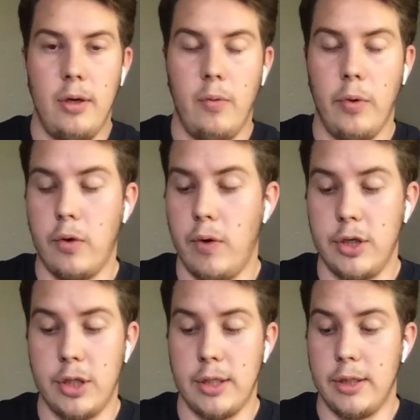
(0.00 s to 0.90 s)
with
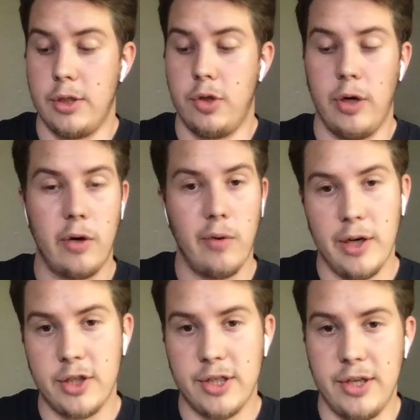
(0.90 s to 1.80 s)
questions, trick
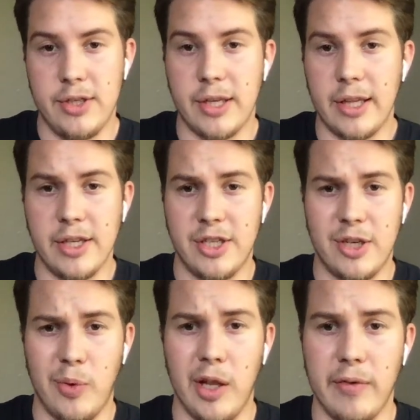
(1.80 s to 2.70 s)
questions, and then just
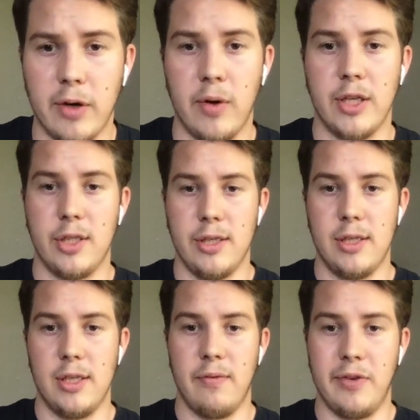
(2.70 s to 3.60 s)
irrelevant
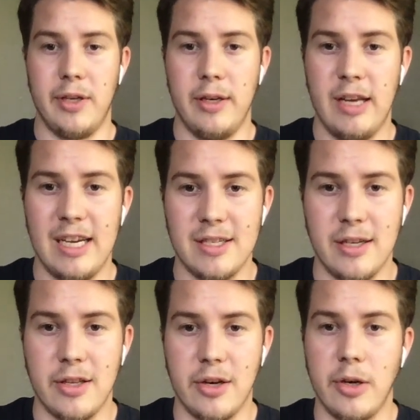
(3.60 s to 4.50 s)
questions. If it has
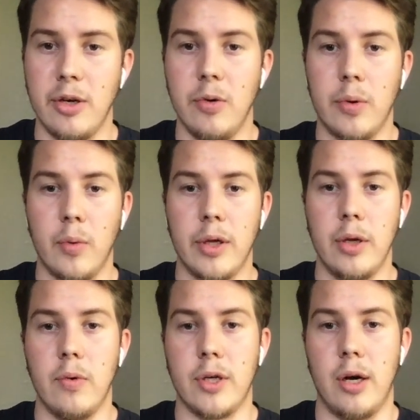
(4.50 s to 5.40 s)
nothing to do with what you
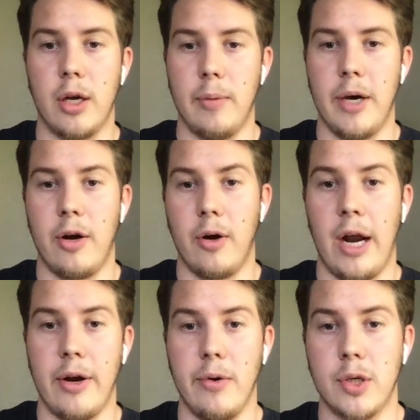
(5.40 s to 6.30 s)
were talking about or how
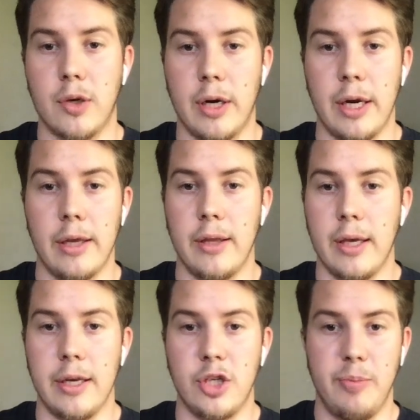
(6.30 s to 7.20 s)
you were training, then
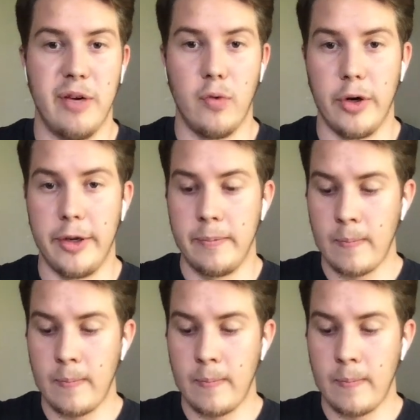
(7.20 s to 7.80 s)
it should be avoided.